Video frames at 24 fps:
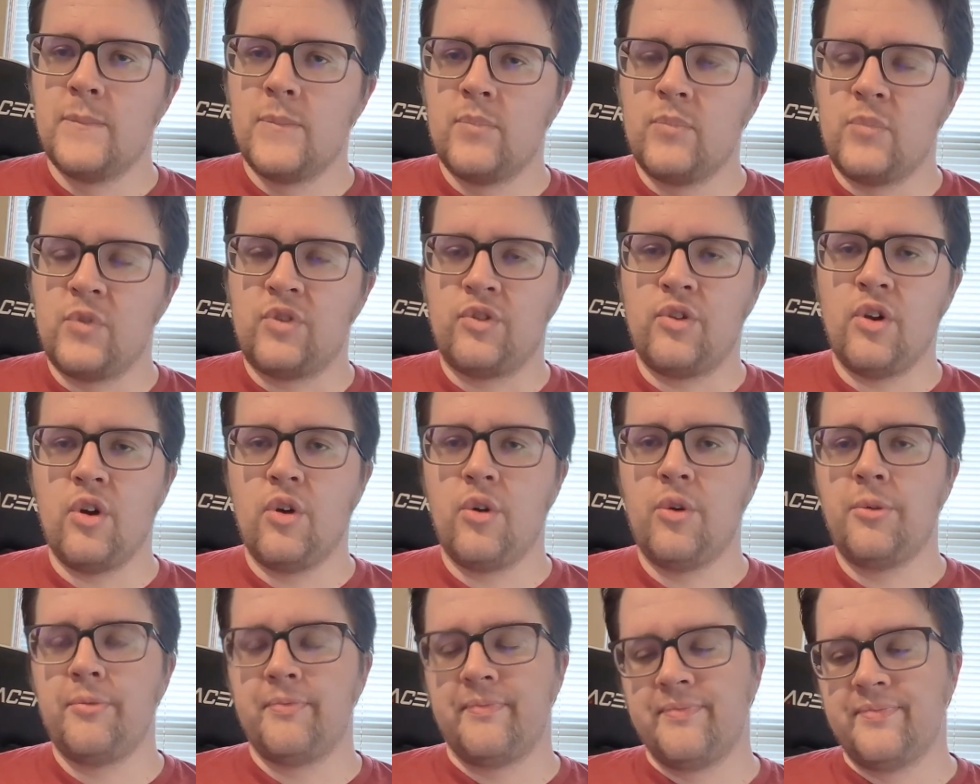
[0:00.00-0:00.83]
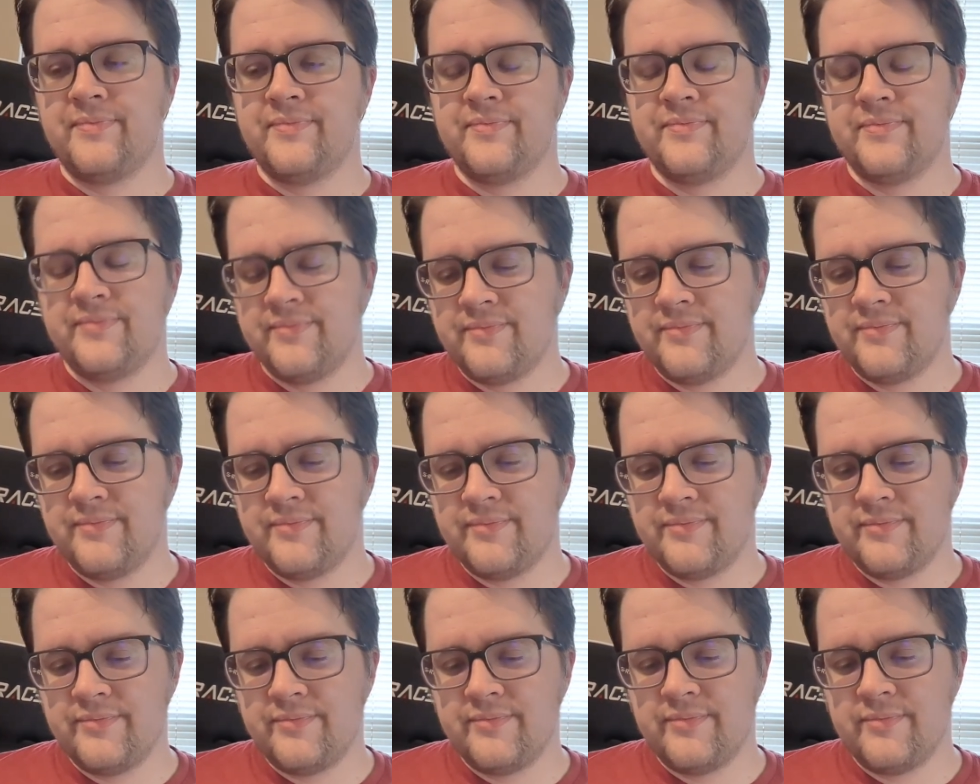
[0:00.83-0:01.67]
So,
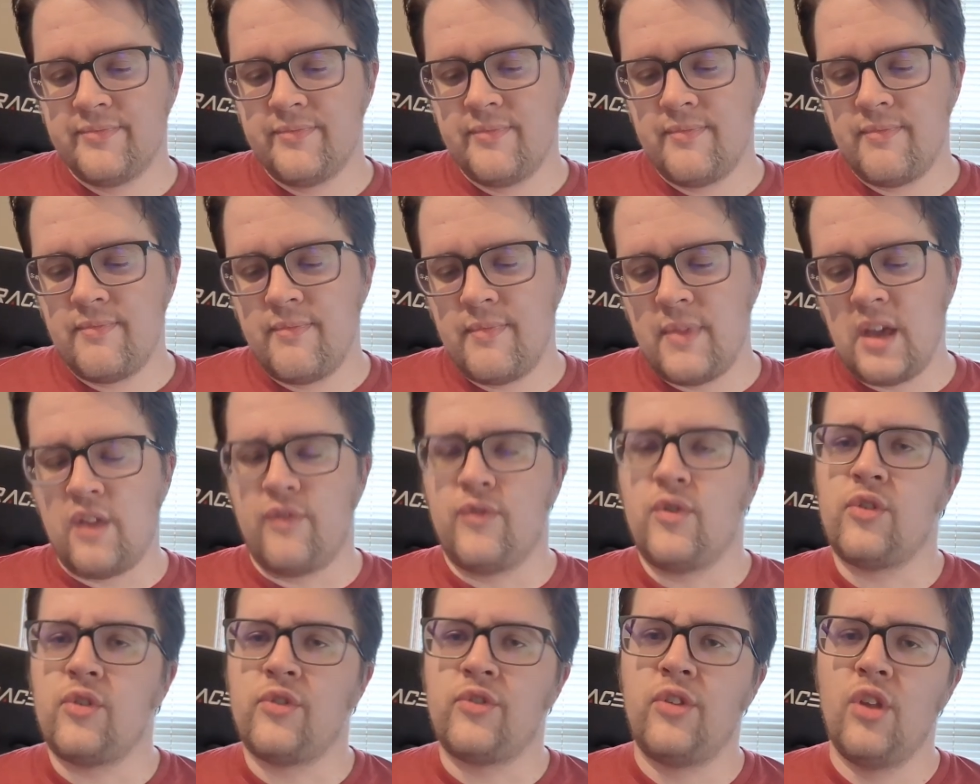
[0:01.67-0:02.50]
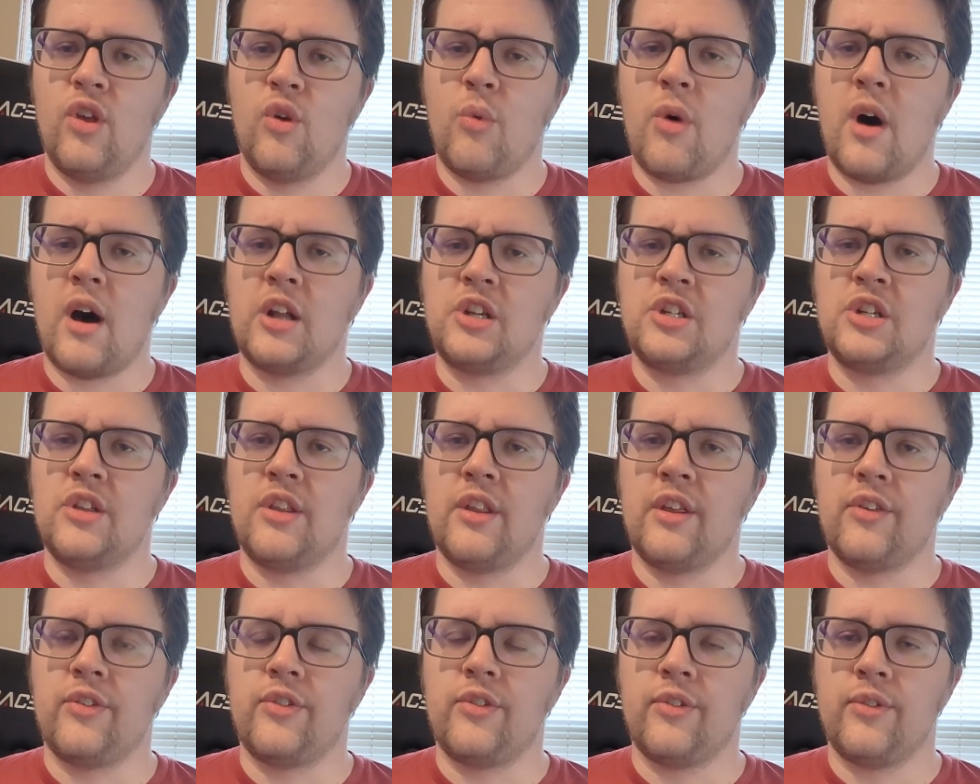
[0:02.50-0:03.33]
if you're still watching
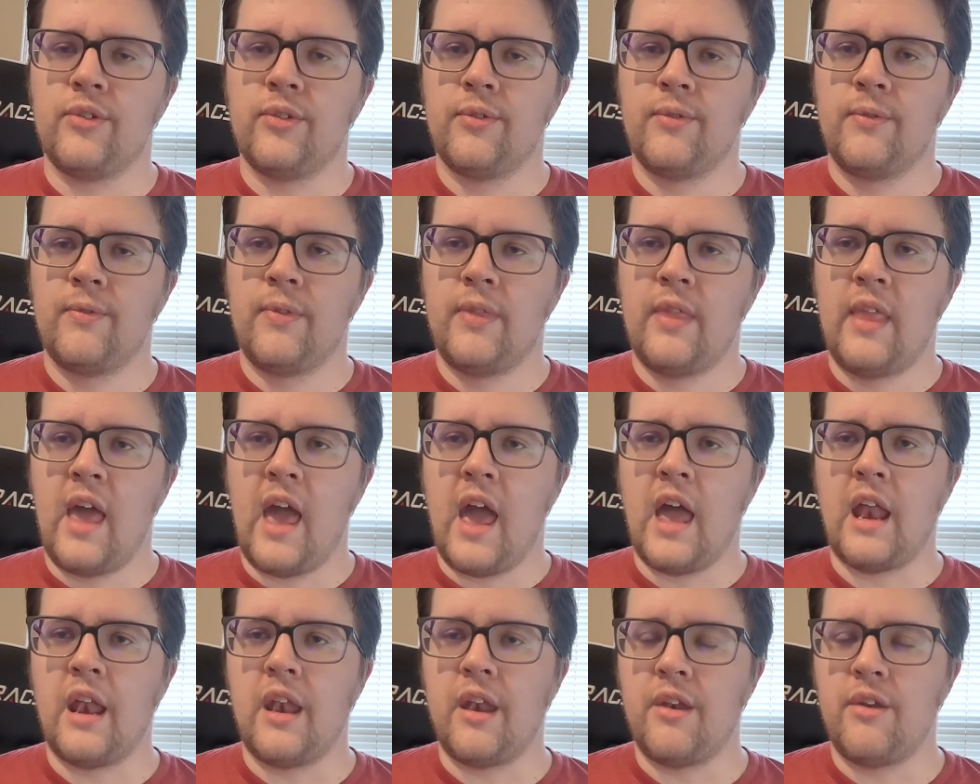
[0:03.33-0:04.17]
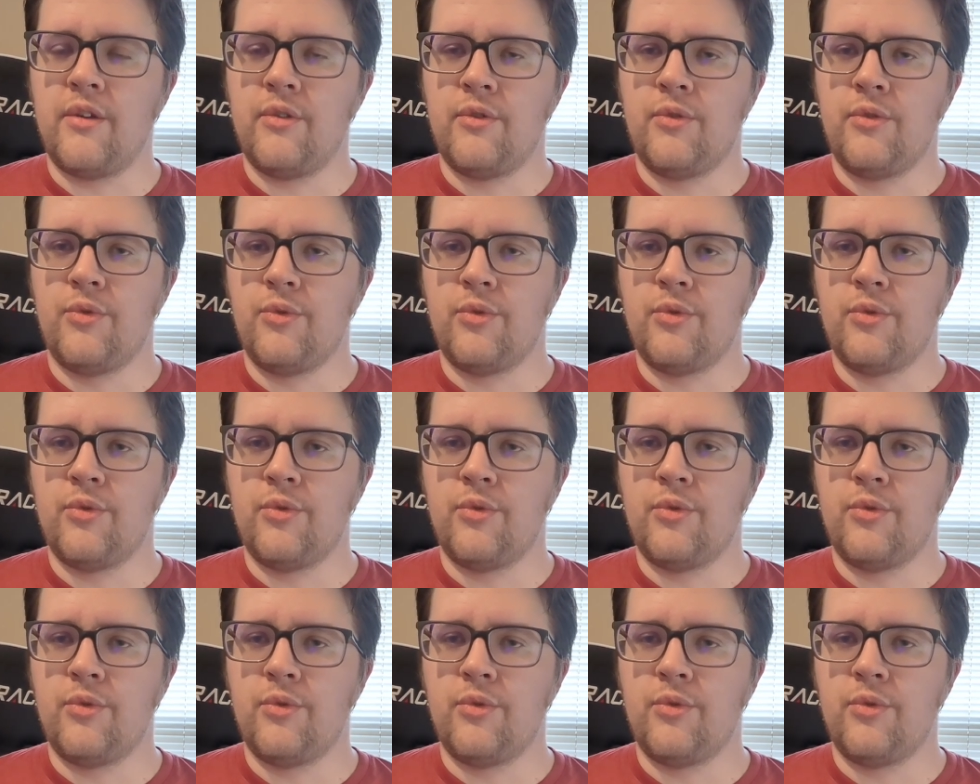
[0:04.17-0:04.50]
this and